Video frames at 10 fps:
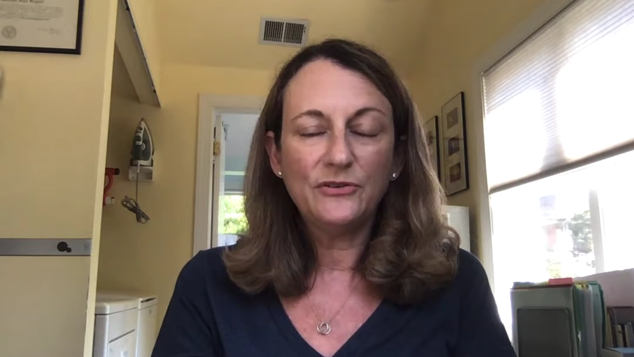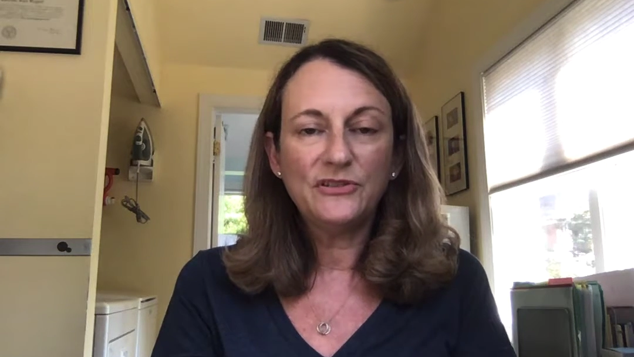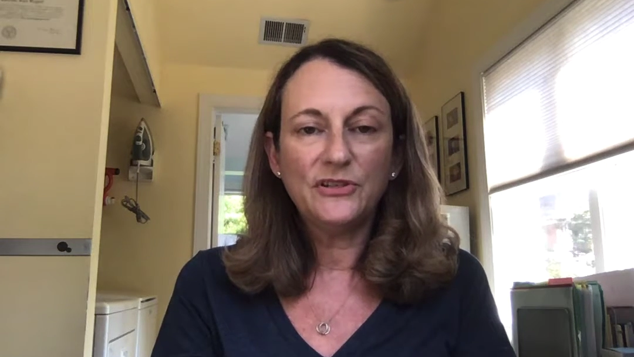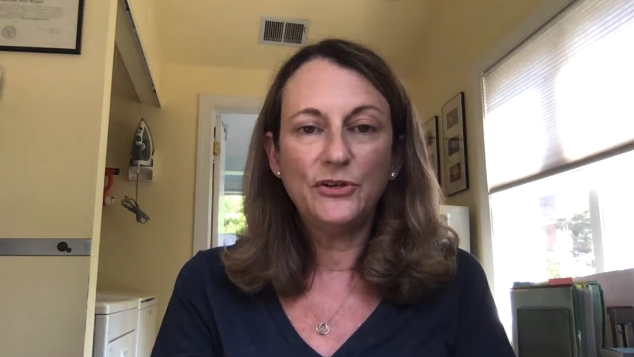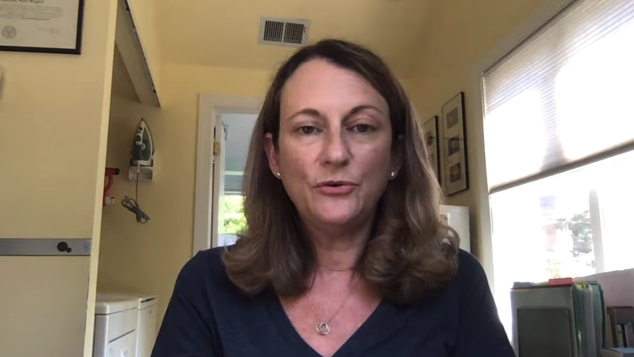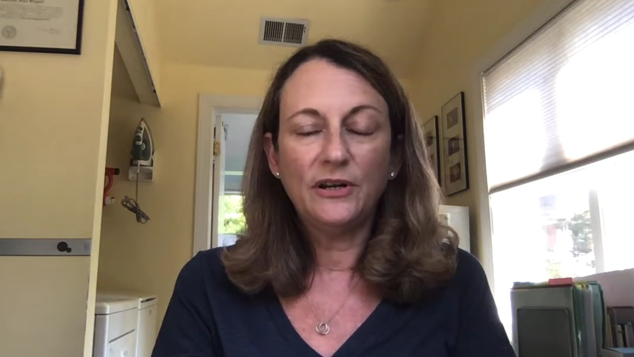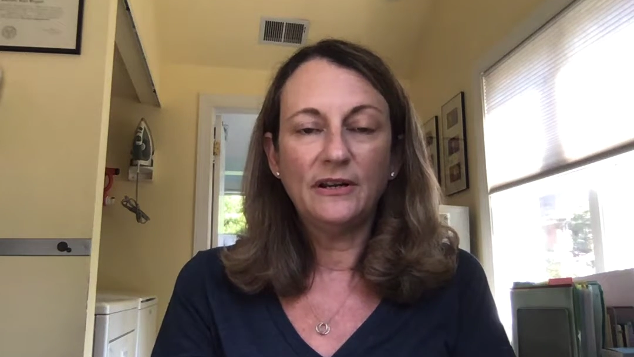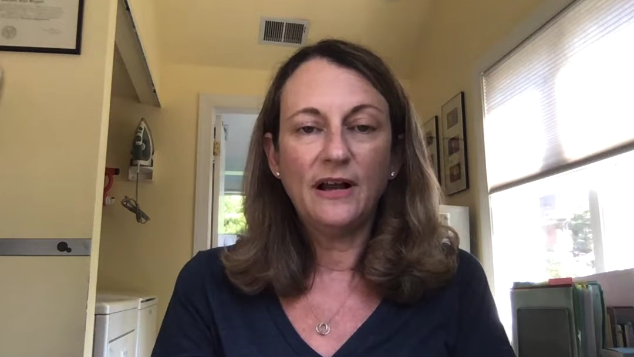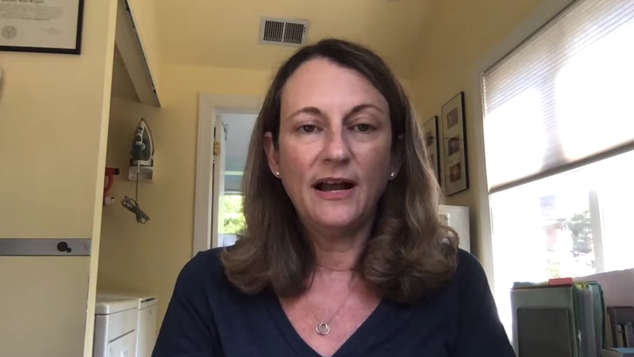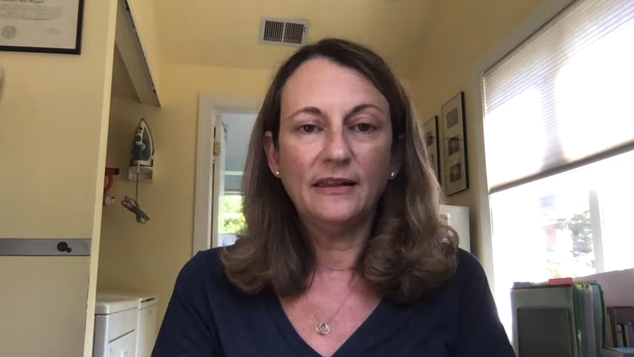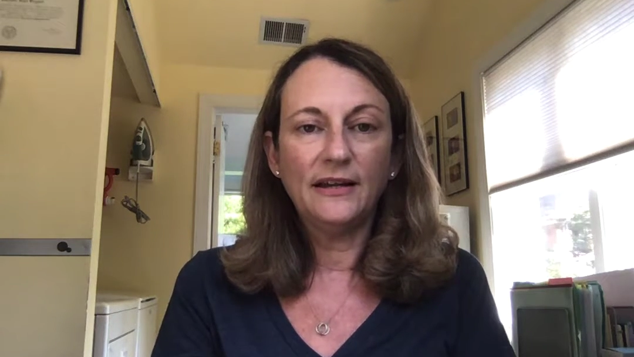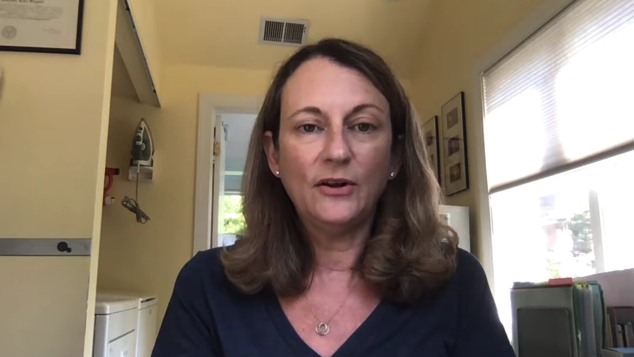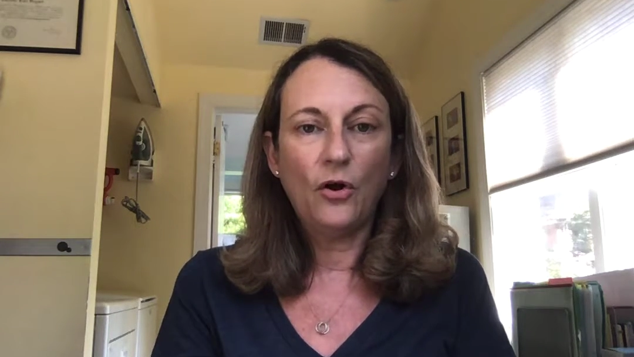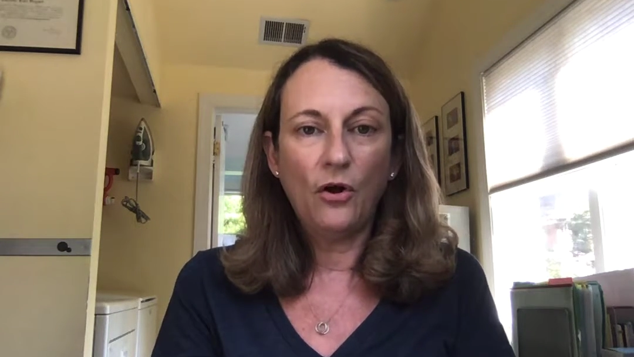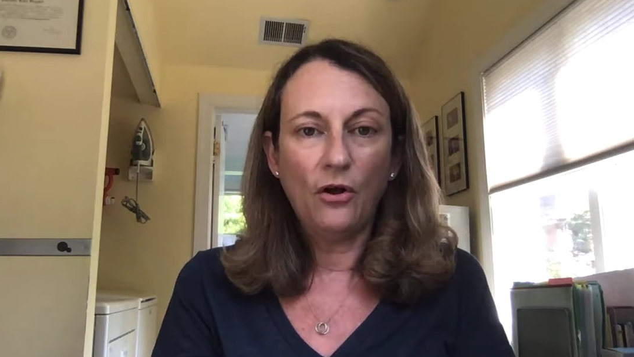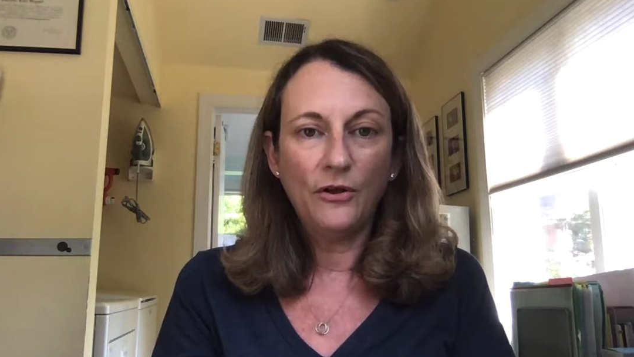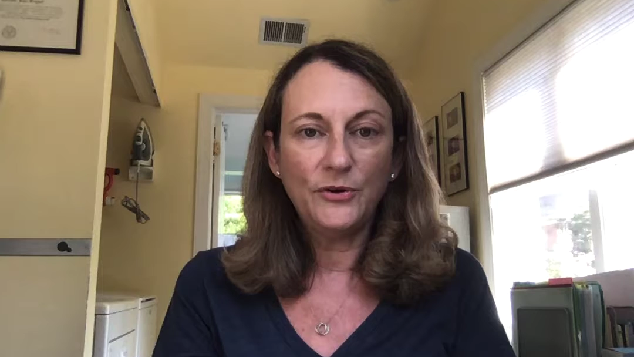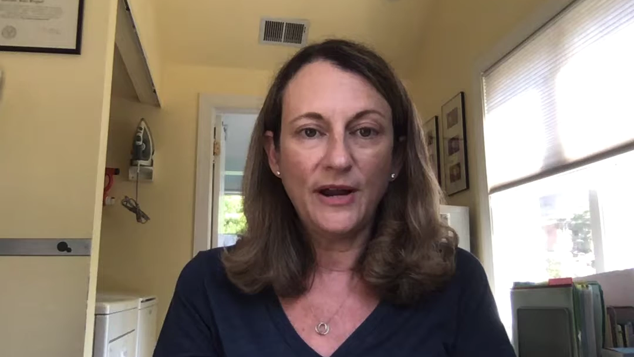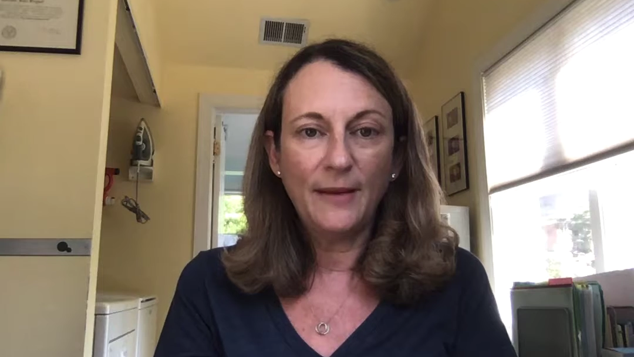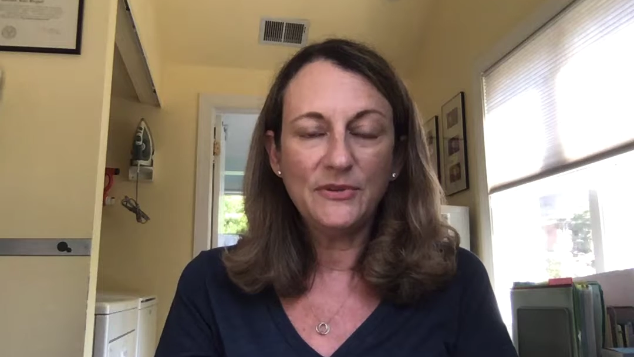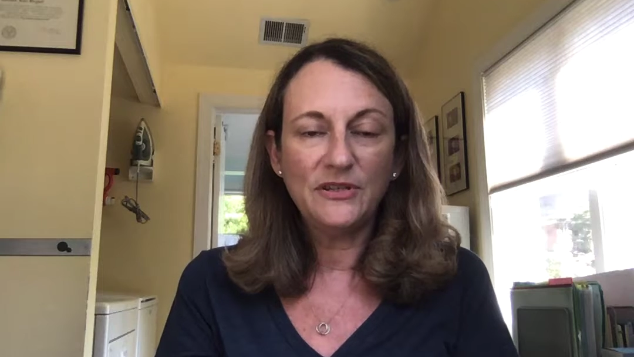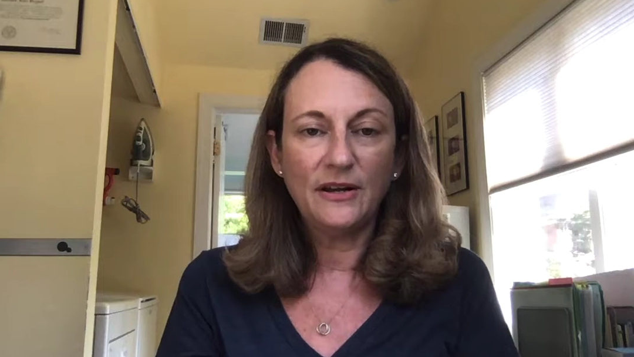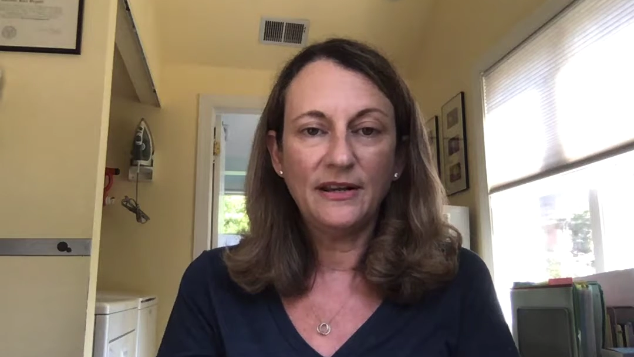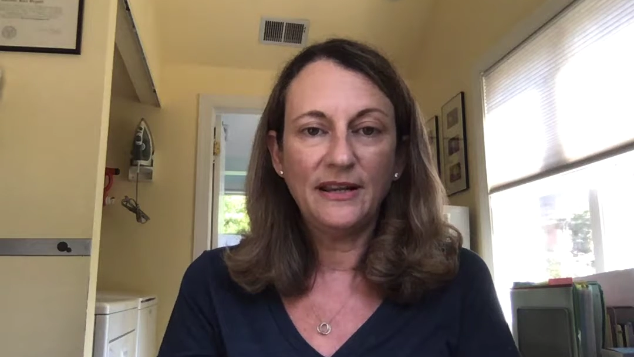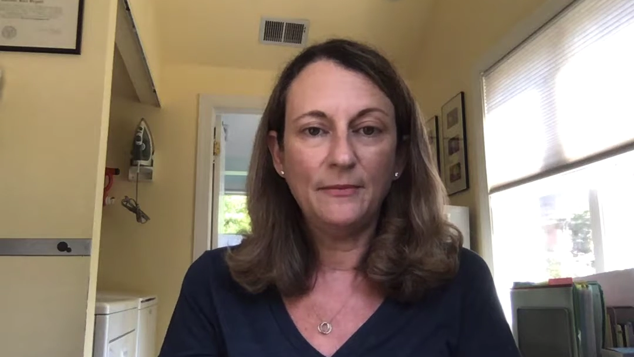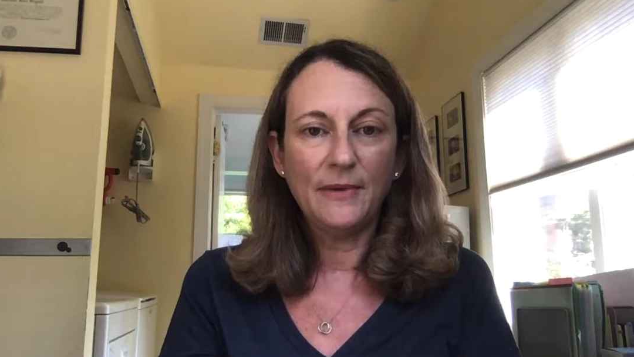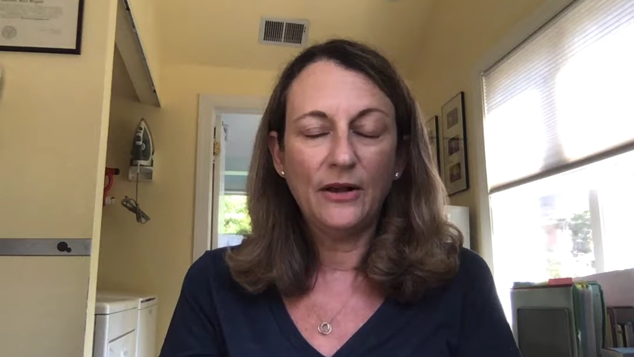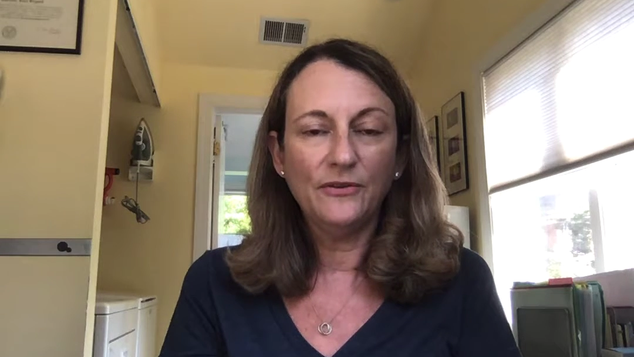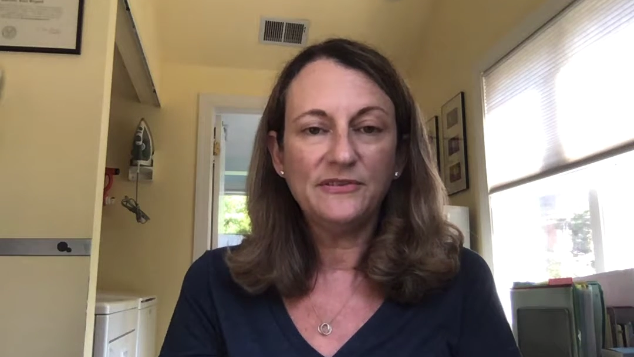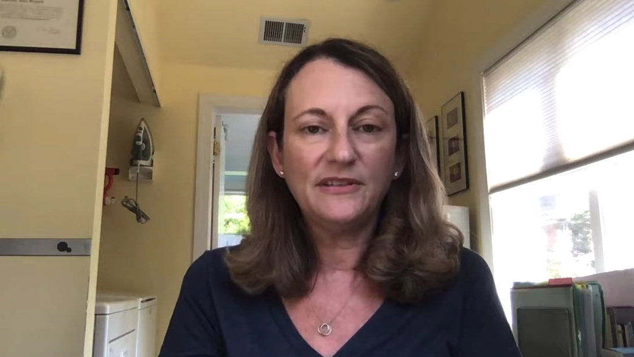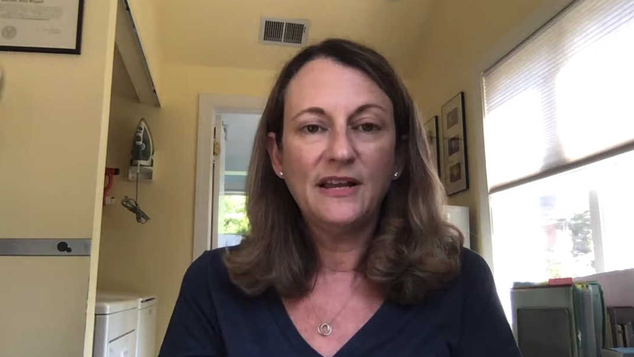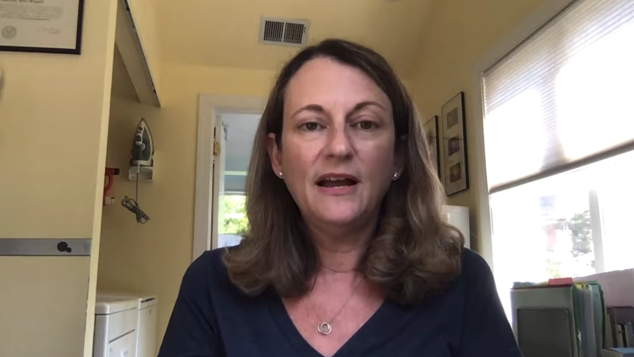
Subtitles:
so you can highlight all your Amazon emails